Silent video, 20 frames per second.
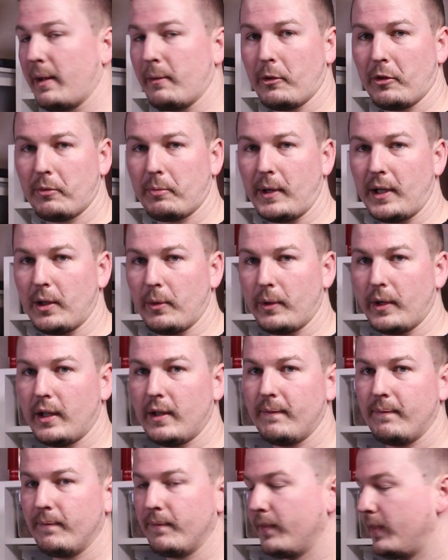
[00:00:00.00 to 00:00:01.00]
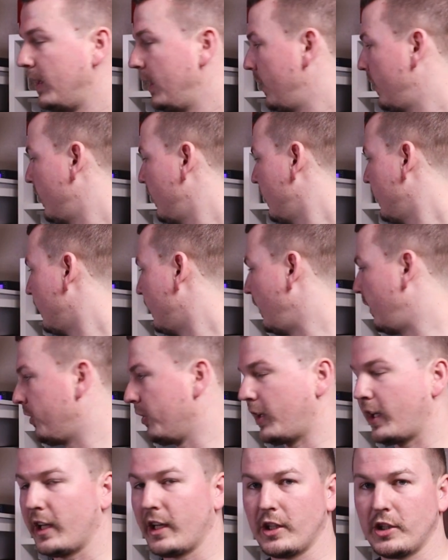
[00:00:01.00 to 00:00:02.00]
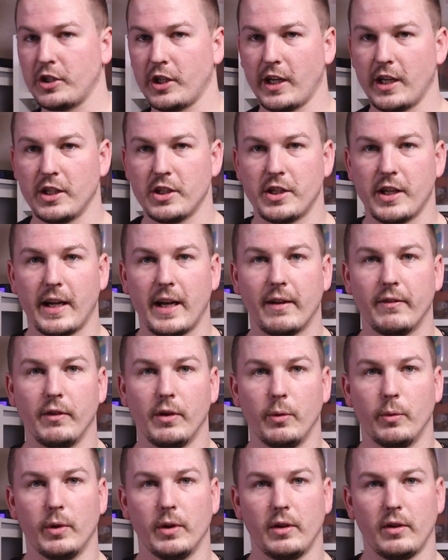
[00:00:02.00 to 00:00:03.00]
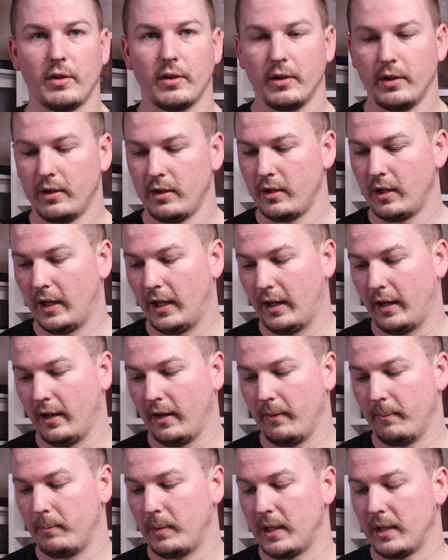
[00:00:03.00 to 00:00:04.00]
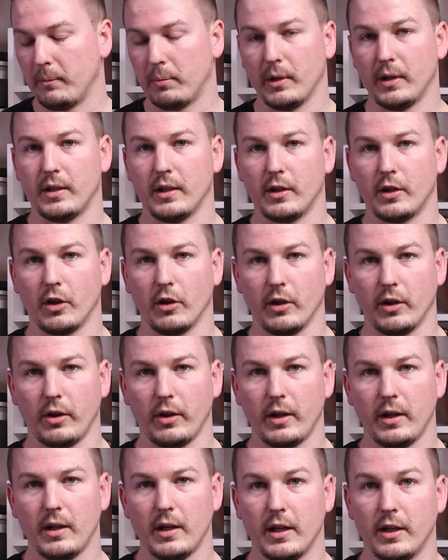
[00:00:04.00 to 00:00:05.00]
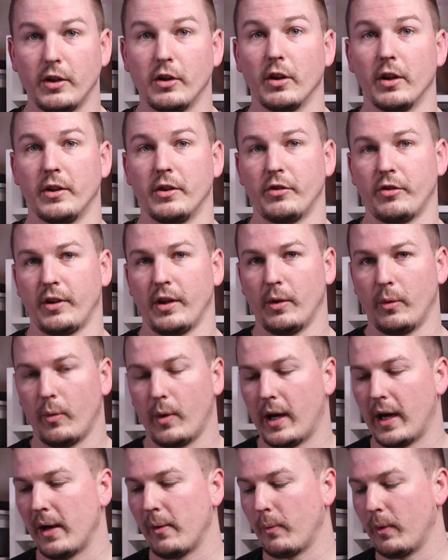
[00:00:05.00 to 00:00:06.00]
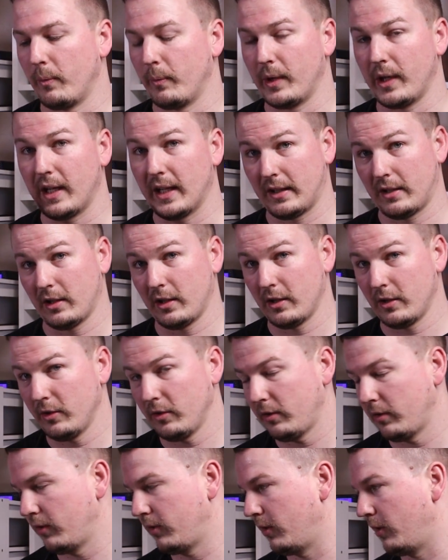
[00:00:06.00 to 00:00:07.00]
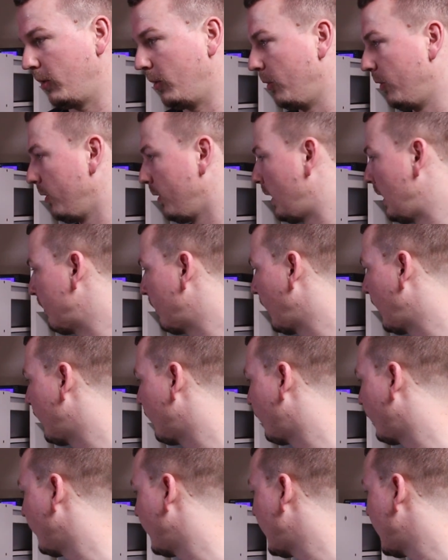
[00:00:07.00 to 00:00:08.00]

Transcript: labels, by the way, these are getting changed. I have new ones being printed currently, and you'll understand why when we get to those. So keep an eye out for